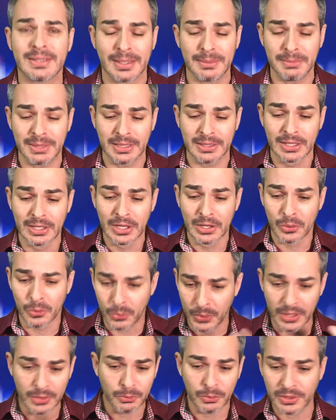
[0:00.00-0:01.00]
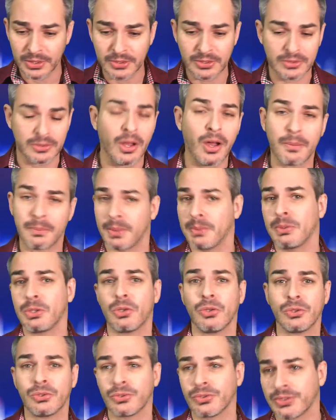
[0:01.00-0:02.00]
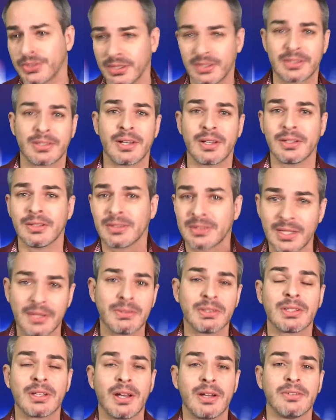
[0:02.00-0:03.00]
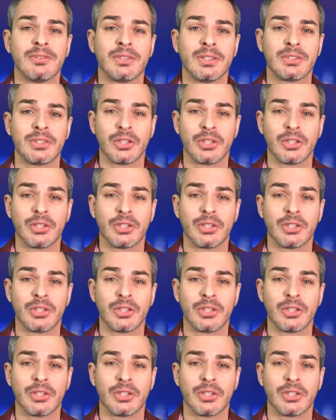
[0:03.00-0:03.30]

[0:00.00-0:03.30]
I mean, when will it stop? Are we going to 600, 700?